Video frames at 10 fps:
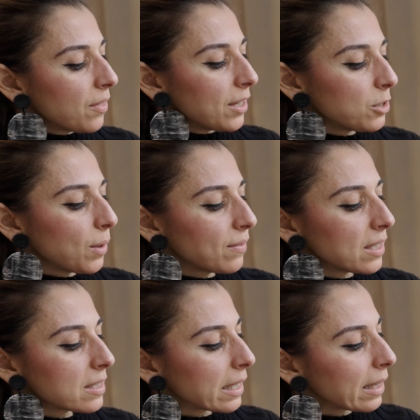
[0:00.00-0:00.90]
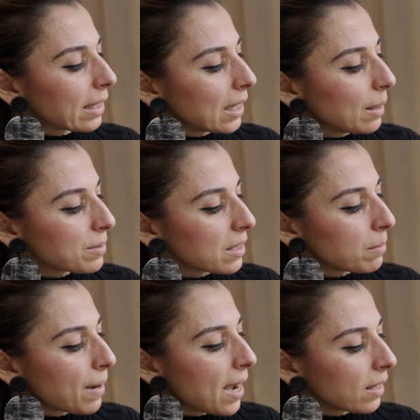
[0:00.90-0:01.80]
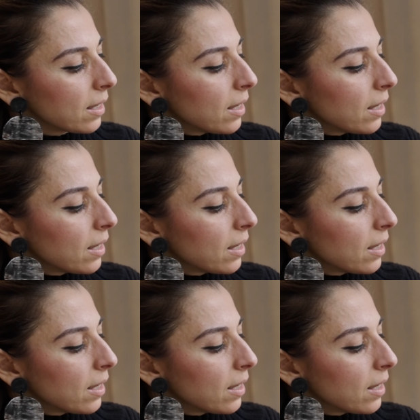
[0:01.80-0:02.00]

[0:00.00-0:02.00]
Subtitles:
They do have these little clips at the back.